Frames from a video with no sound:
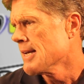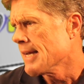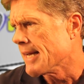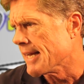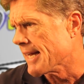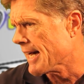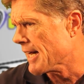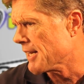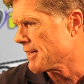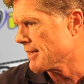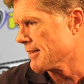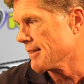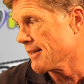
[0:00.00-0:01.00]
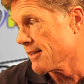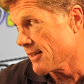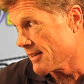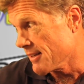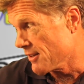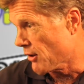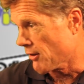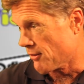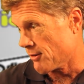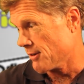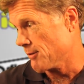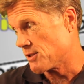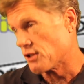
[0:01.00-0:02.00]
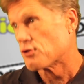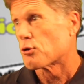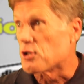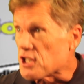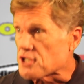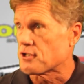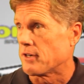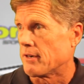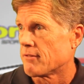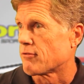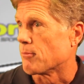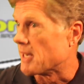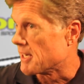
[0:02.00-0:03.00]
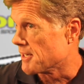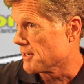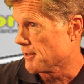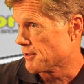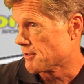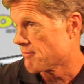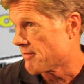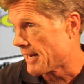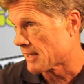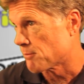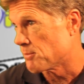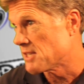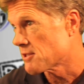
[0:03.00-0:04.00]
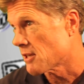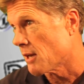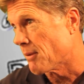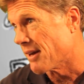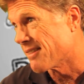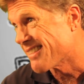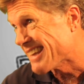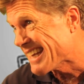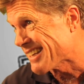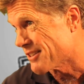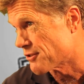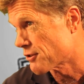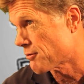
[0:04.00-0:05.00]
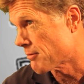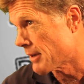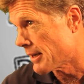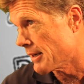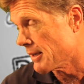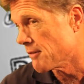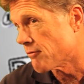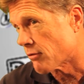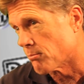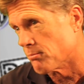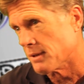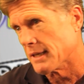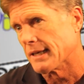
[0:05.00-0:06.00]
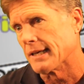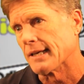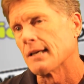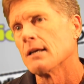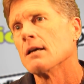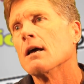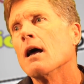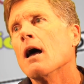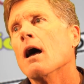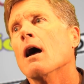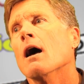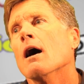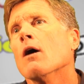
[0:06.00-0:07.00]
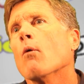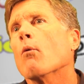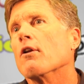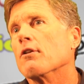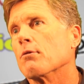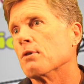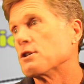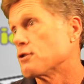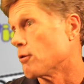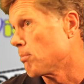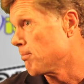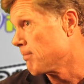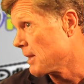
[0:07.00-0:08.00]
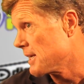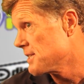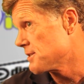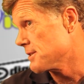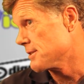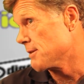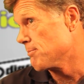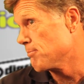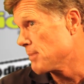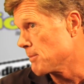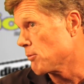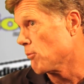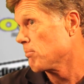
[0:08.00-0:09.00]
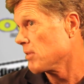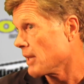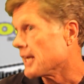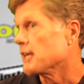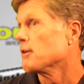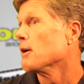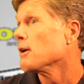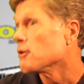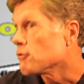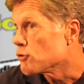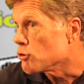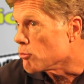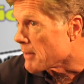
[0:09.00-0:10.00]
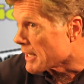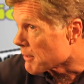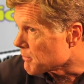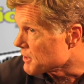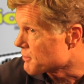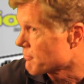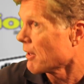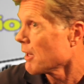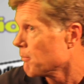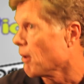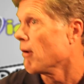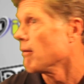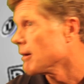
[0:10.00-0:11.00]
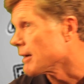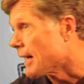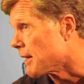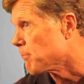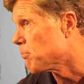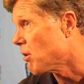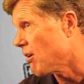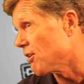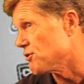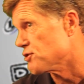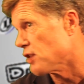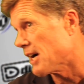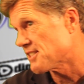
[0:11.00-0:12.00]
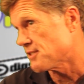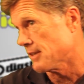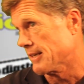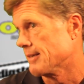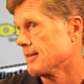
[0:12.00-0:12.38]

And you know, it was a tradition for many years. In fact, the Beach Club, I think, is credited for being one of the original places that people played two-man beach volleyball. A guy named Paul Johnson,